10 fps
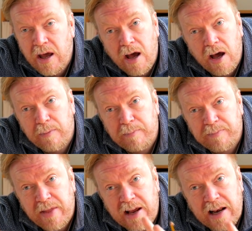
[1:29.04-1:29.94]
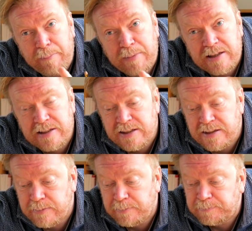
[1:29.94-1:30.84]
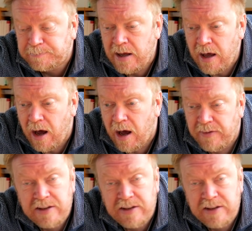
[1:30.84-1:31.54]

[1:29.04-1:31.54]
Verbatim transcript: um, their clamping system. Uh,